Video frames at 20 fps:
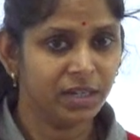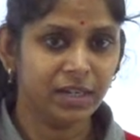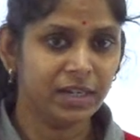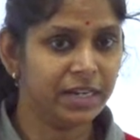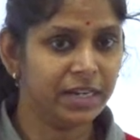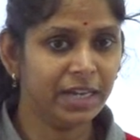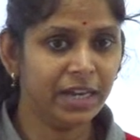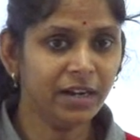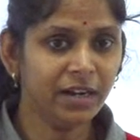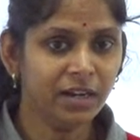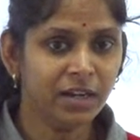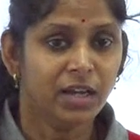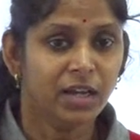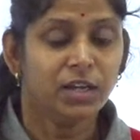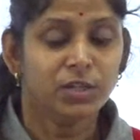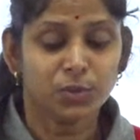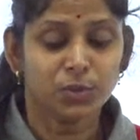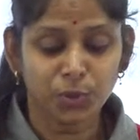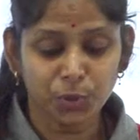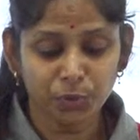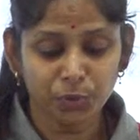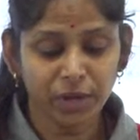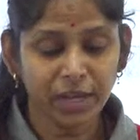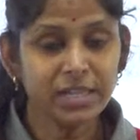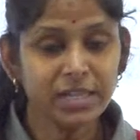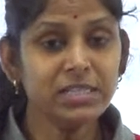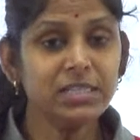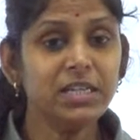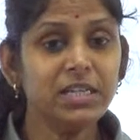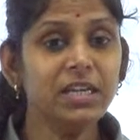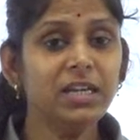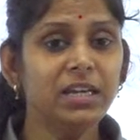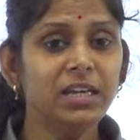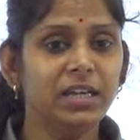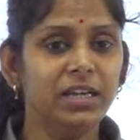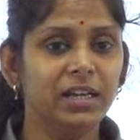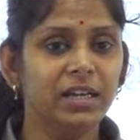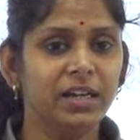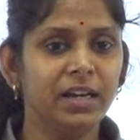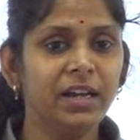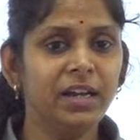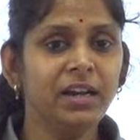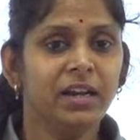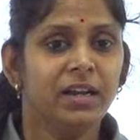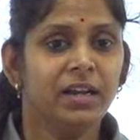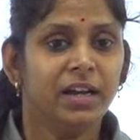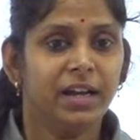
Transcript: Clear? So you can see here